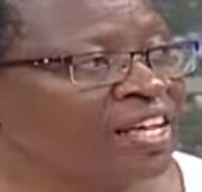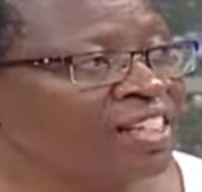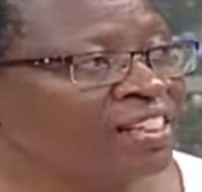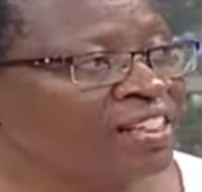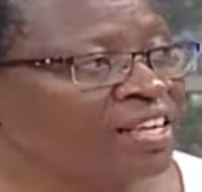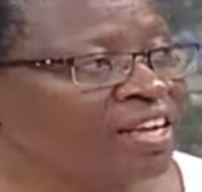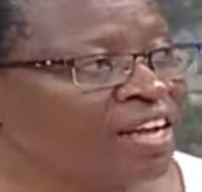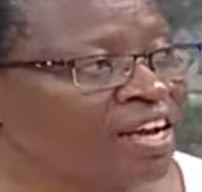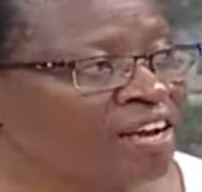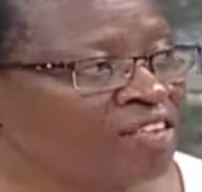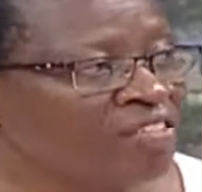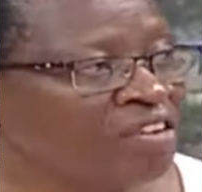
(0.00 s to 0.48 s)

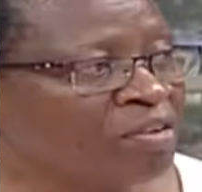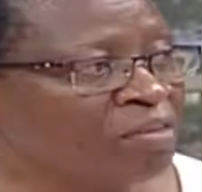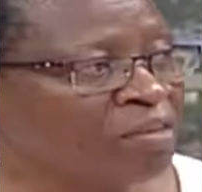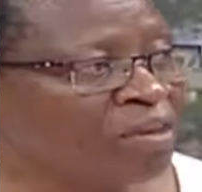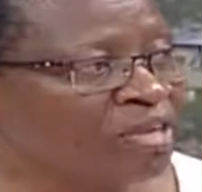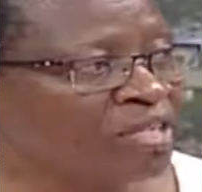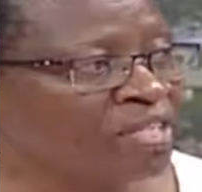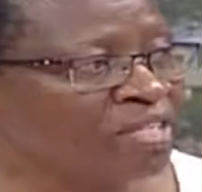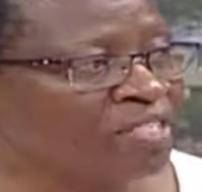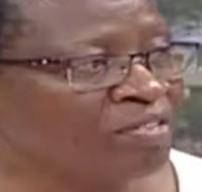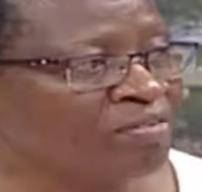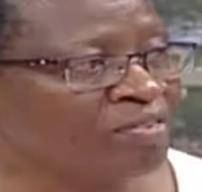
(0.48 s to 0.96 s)
the
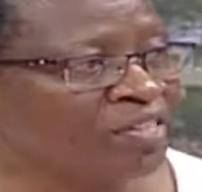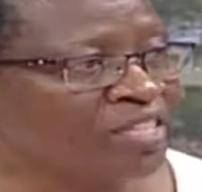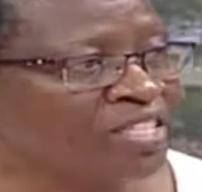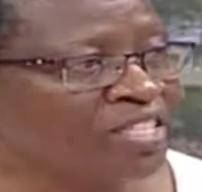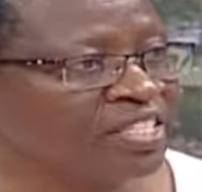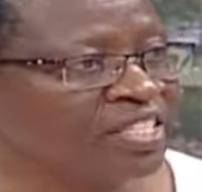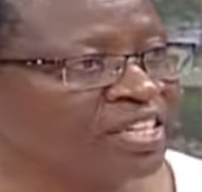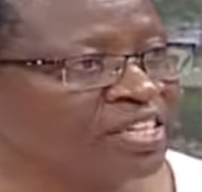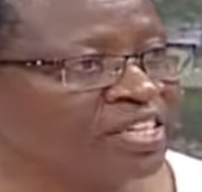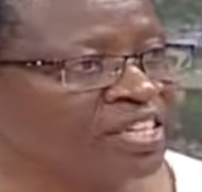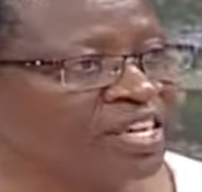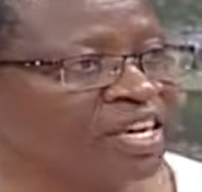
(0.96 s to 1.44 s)
government
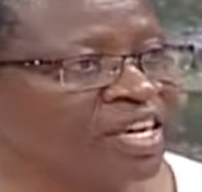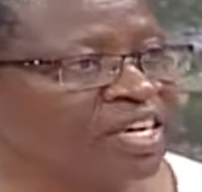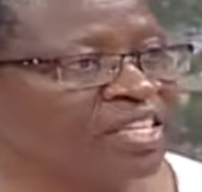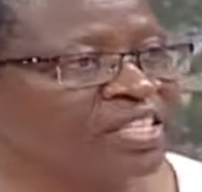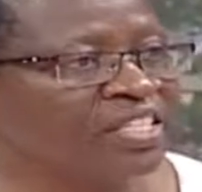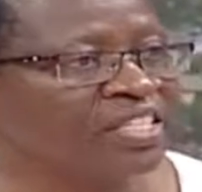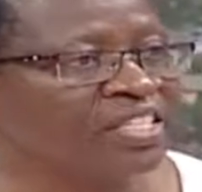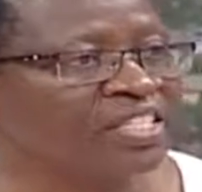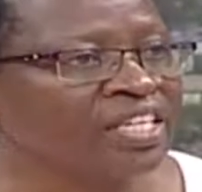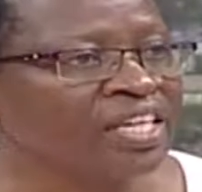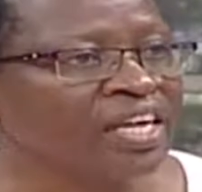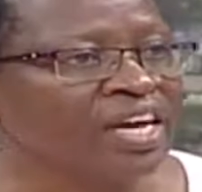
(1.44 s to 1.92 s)

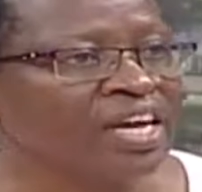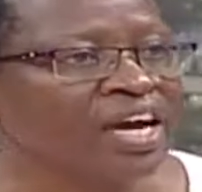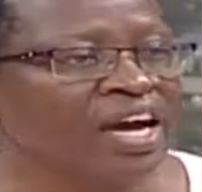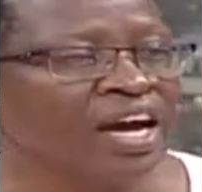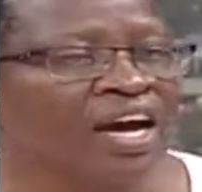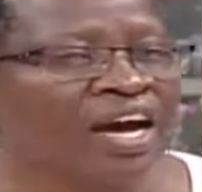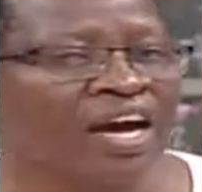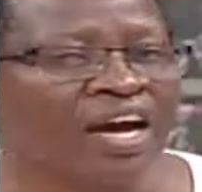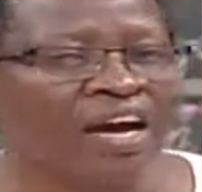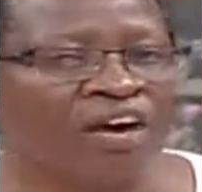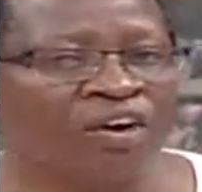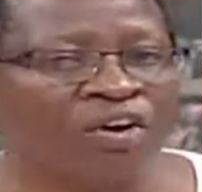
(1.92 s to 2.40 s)
veterinarians,
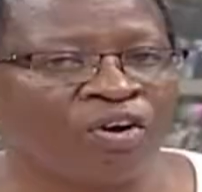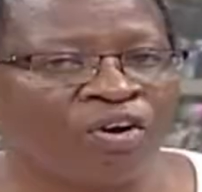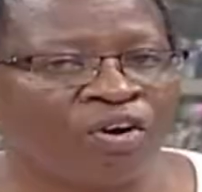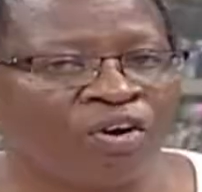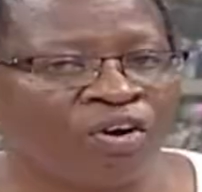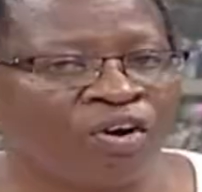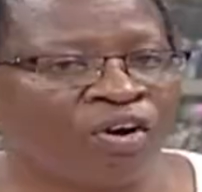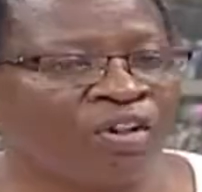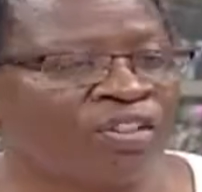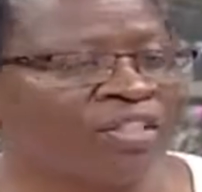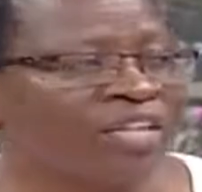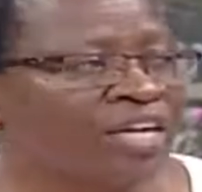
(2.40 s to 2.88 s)

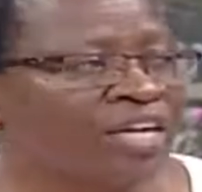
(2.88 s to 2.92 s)
all